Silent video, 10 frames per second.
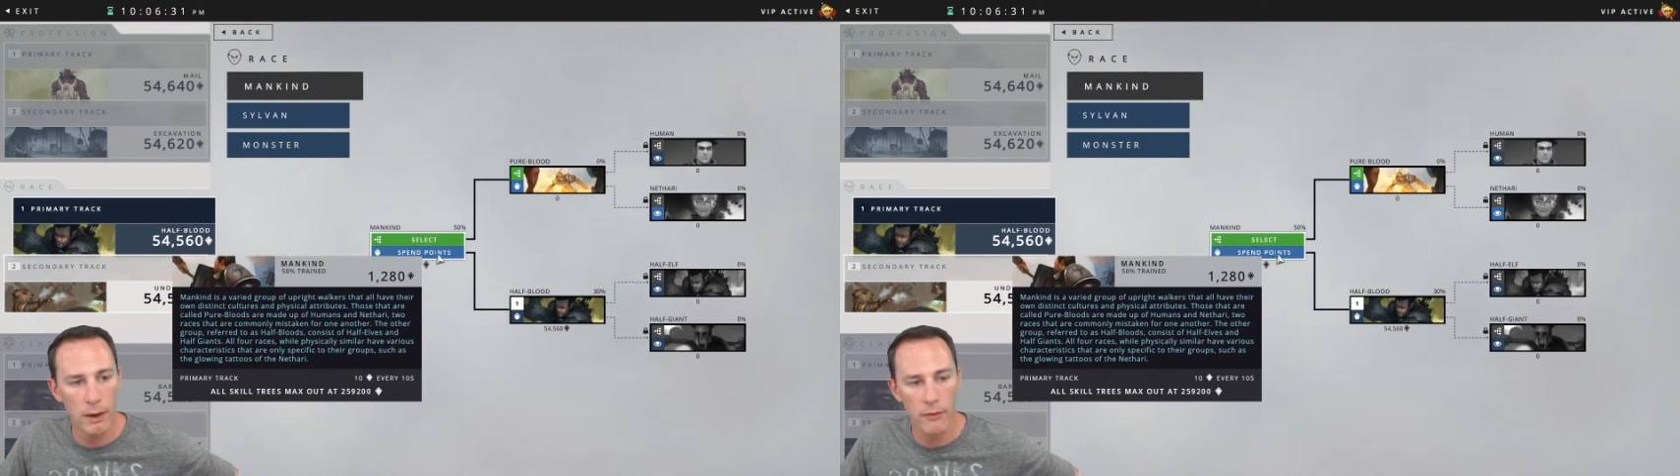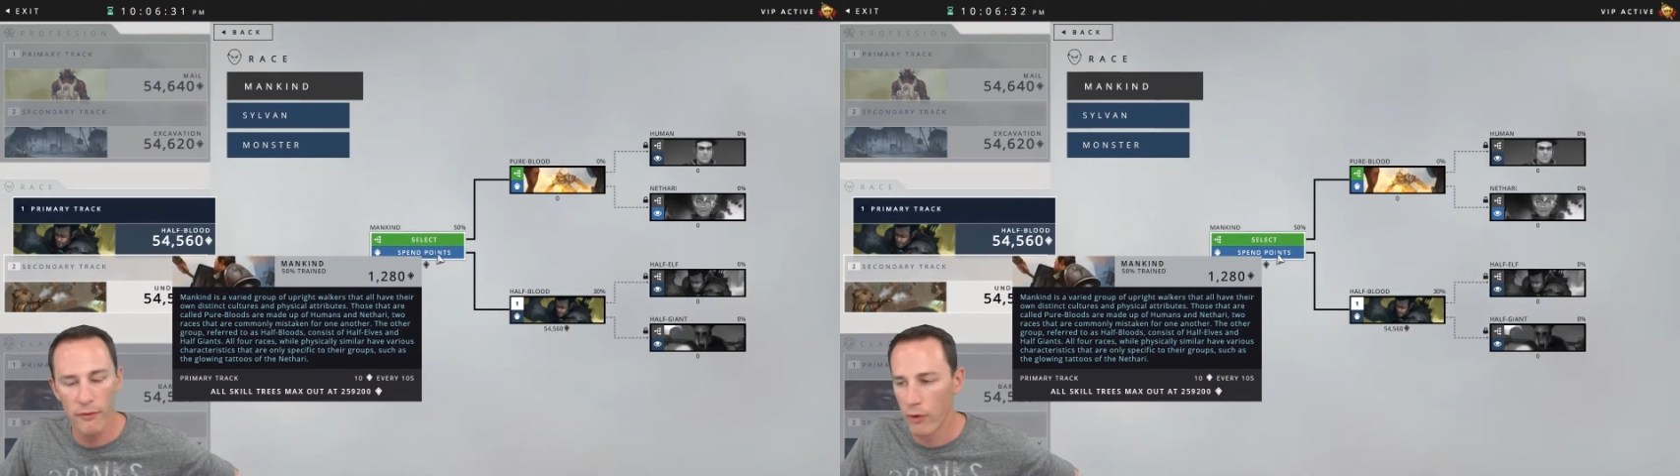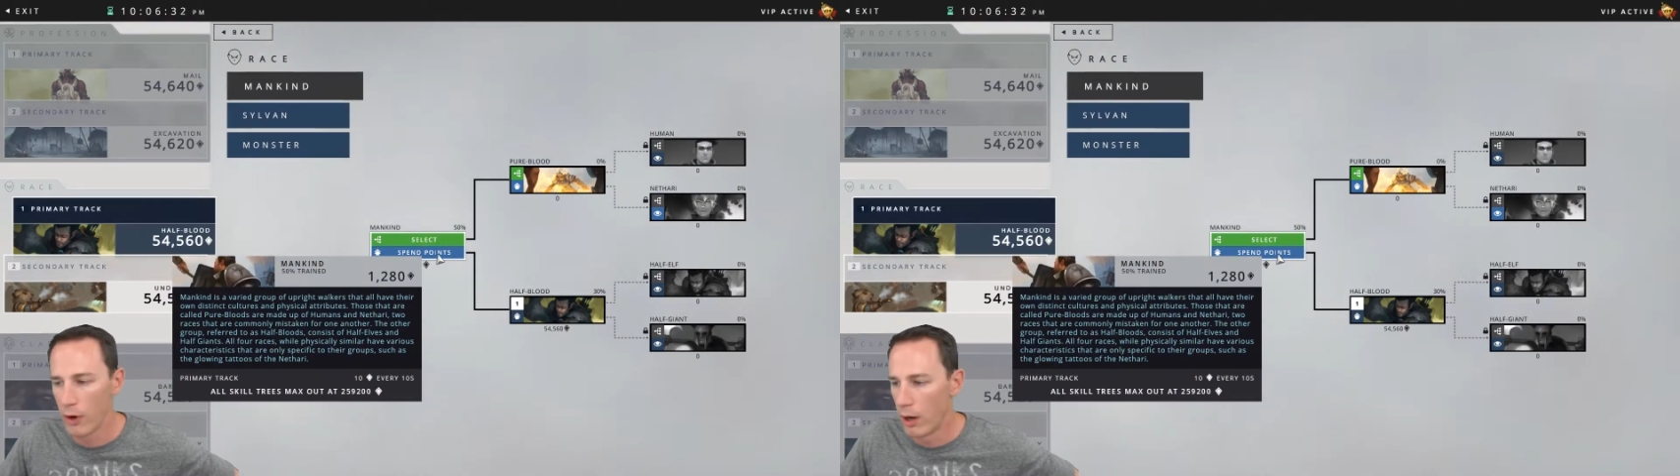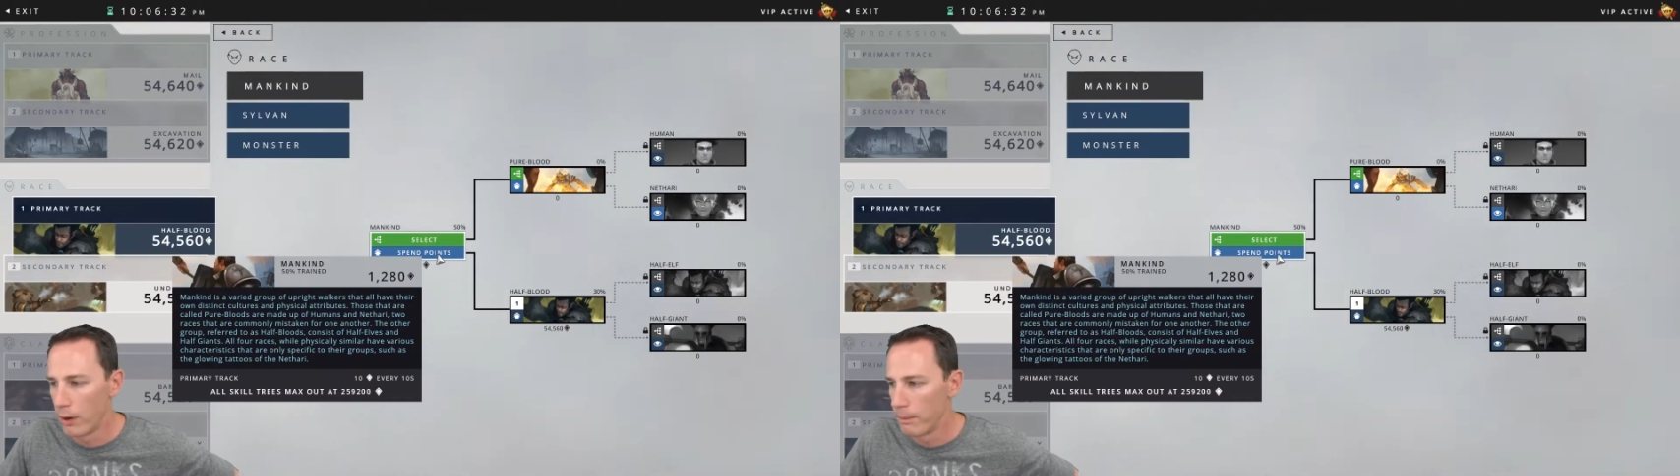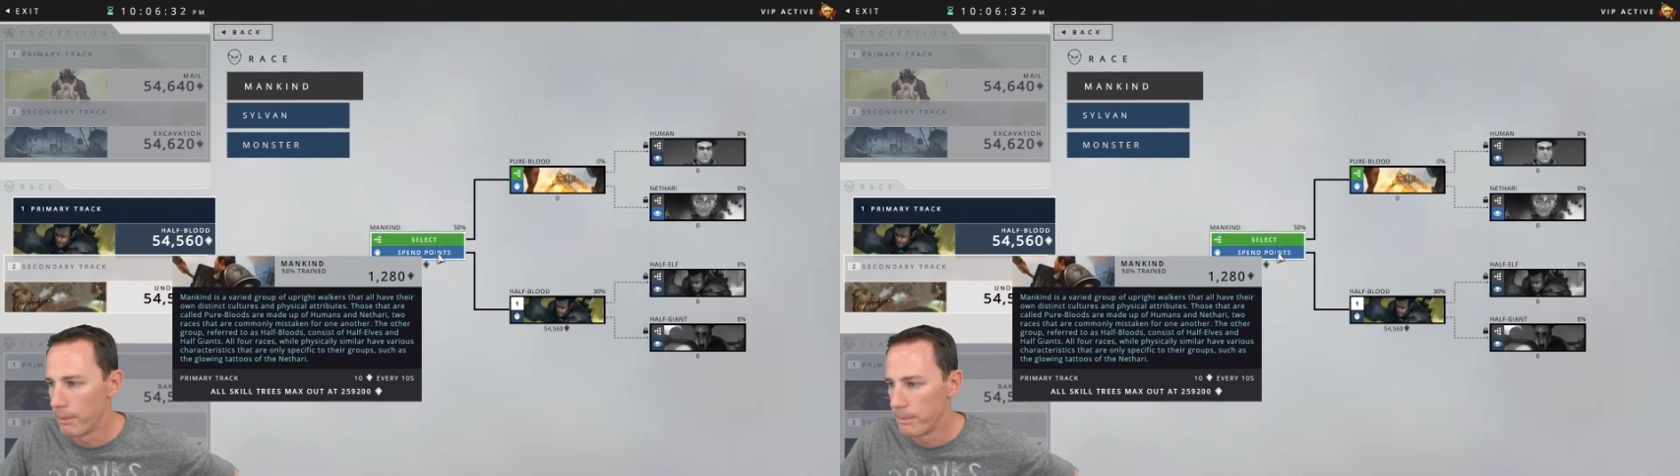
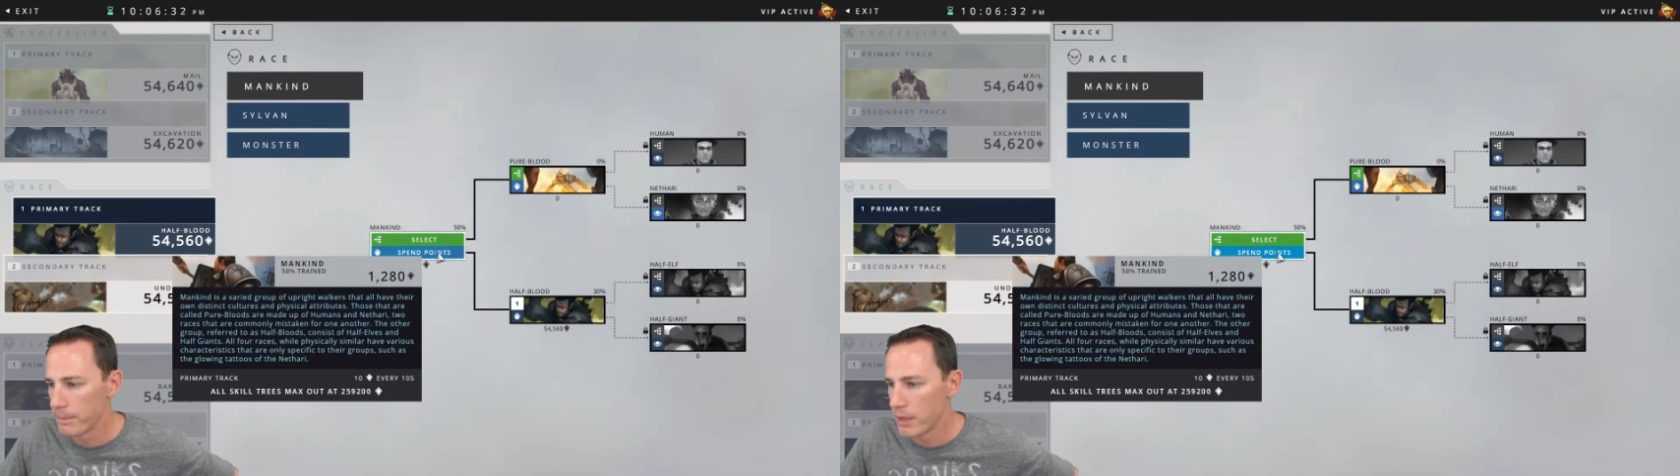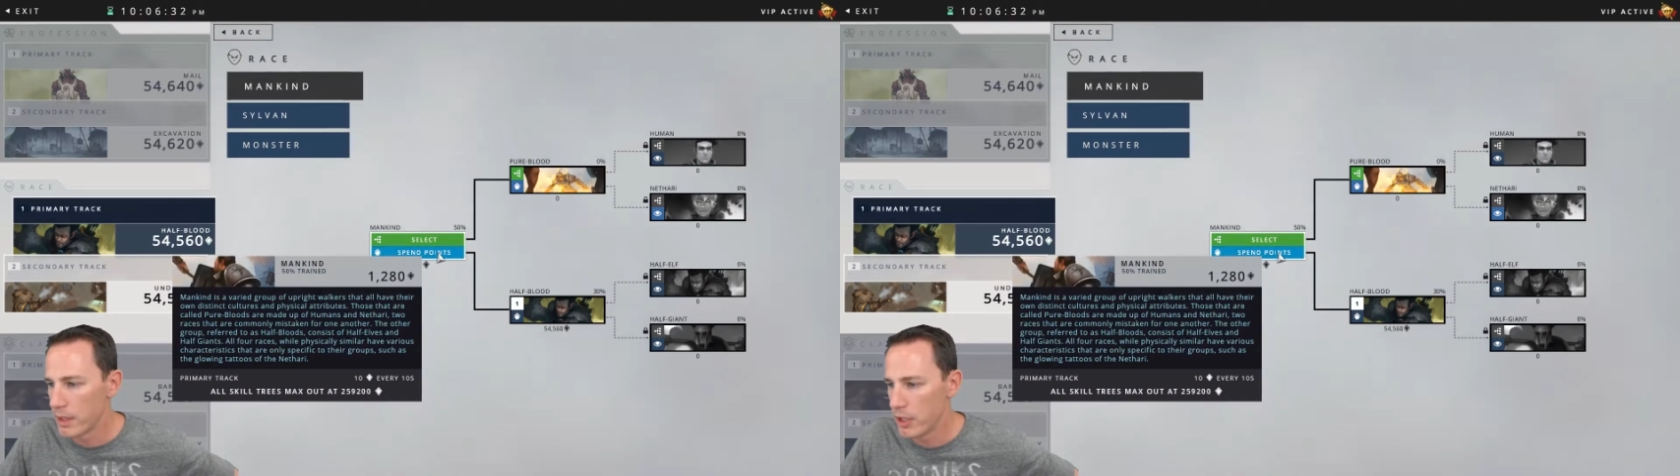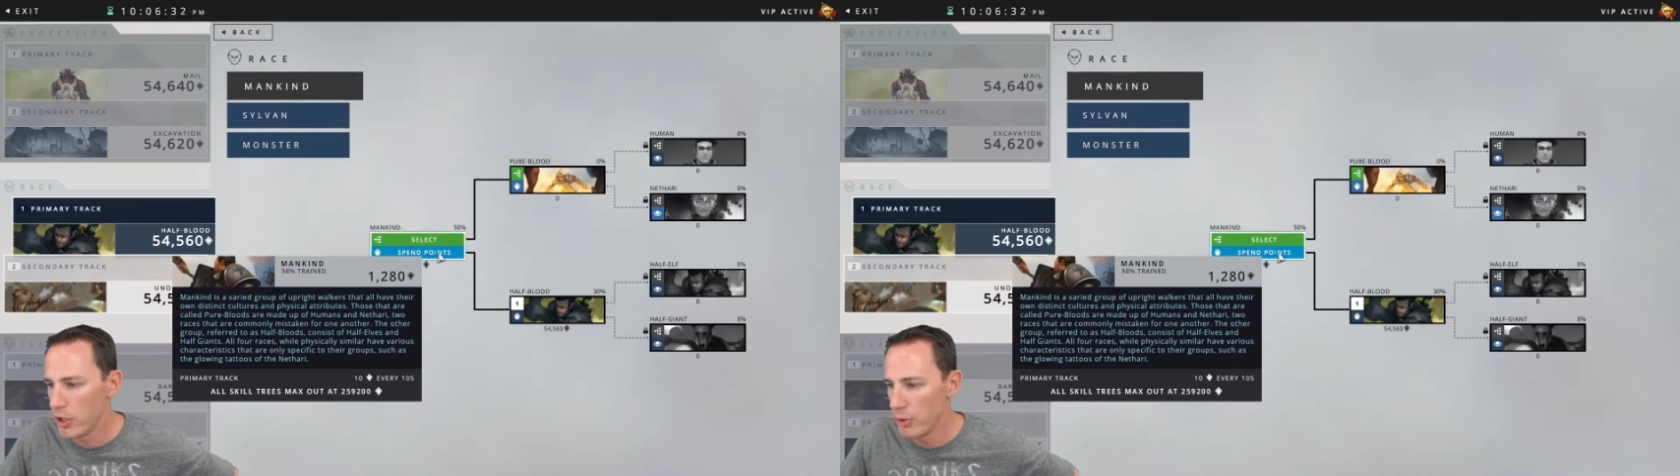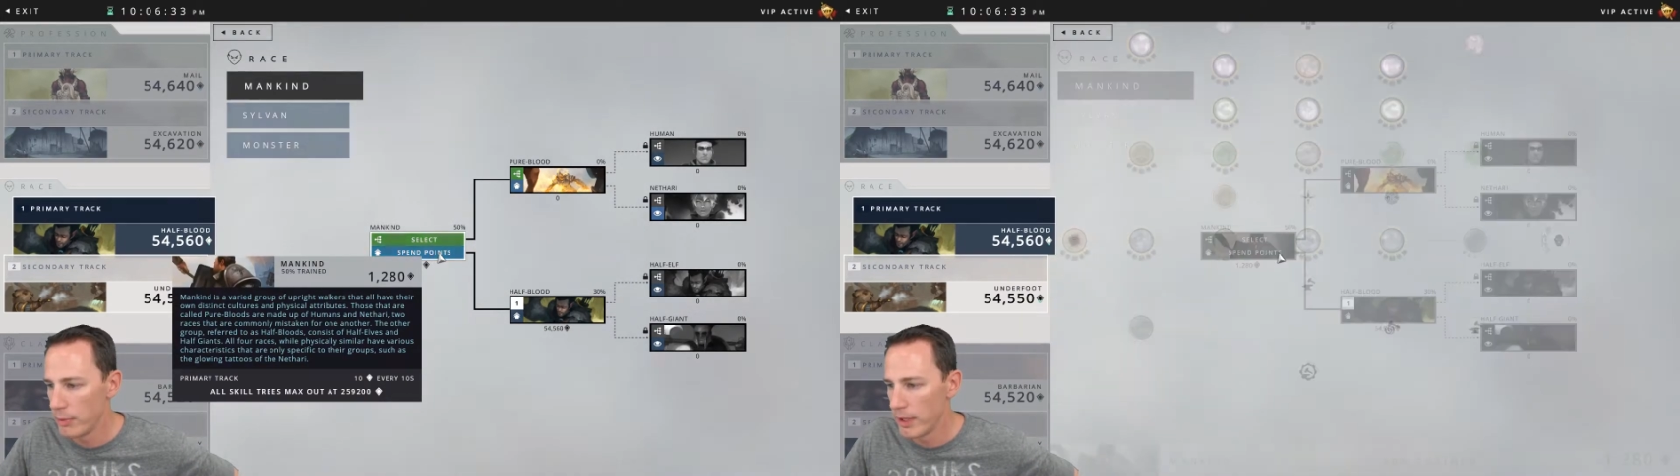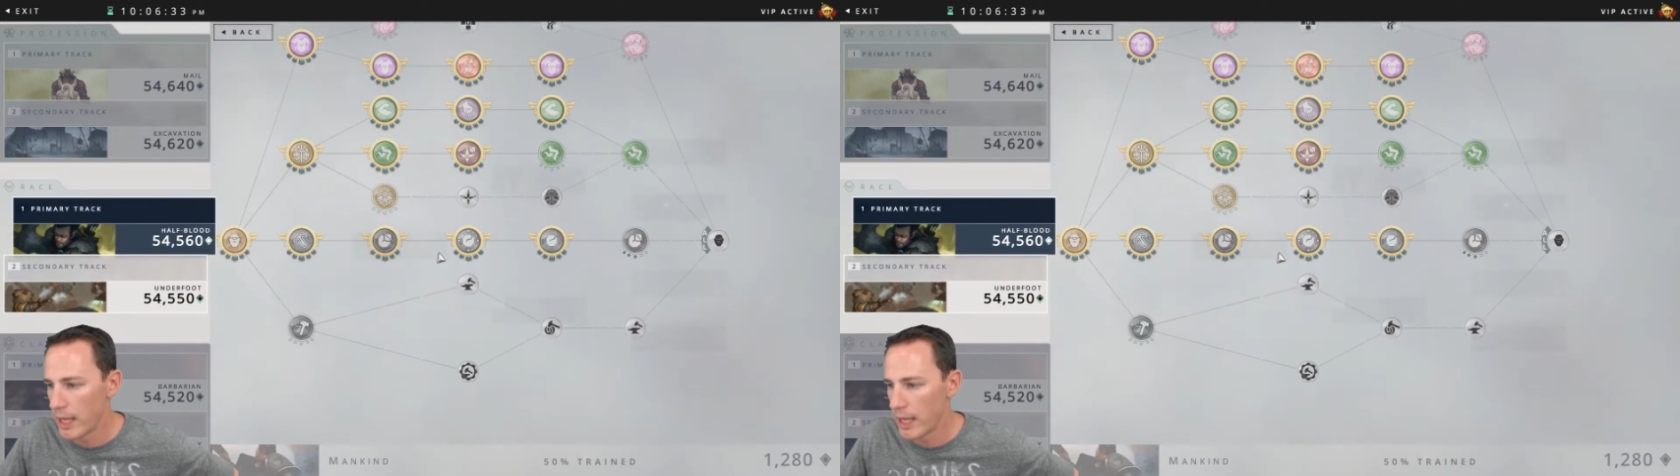from the human.